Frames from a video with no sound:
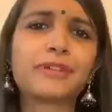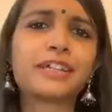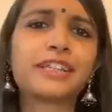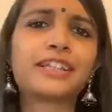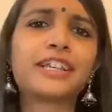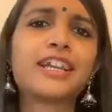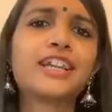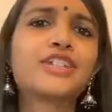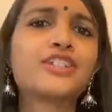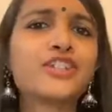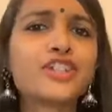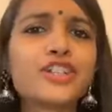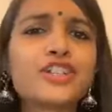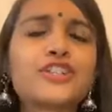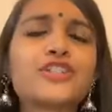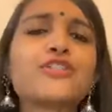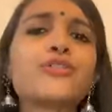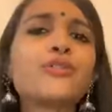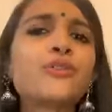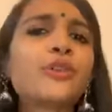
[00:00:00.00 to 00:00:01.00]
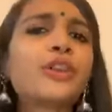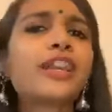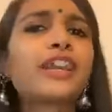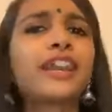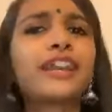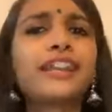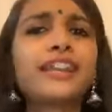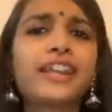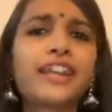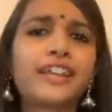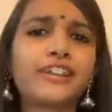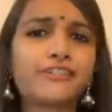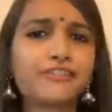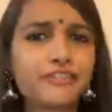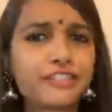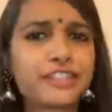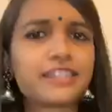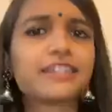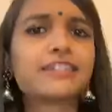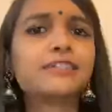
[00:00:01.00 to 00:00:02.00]
but just doing any kind of
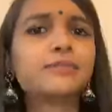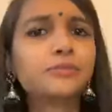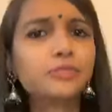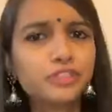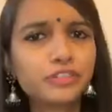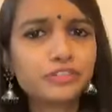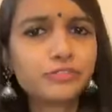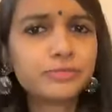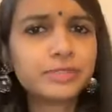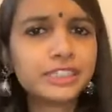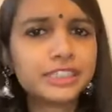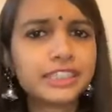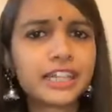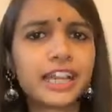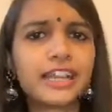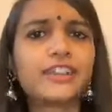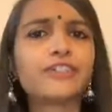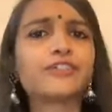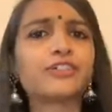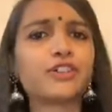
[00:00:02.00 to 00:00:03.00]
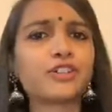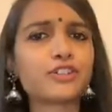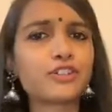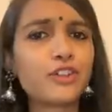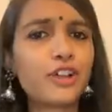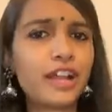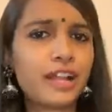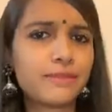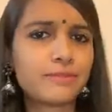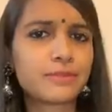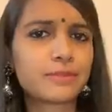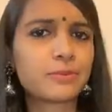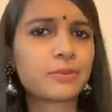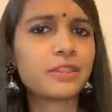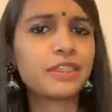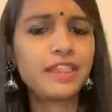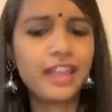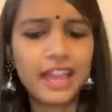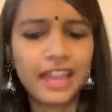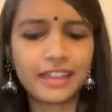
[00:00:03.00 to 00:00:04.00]
physical movement kind of also helps
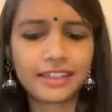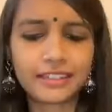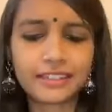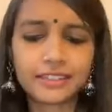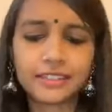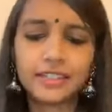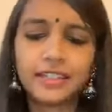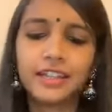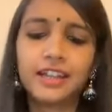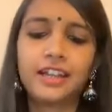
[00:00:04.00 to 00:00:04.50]
with that.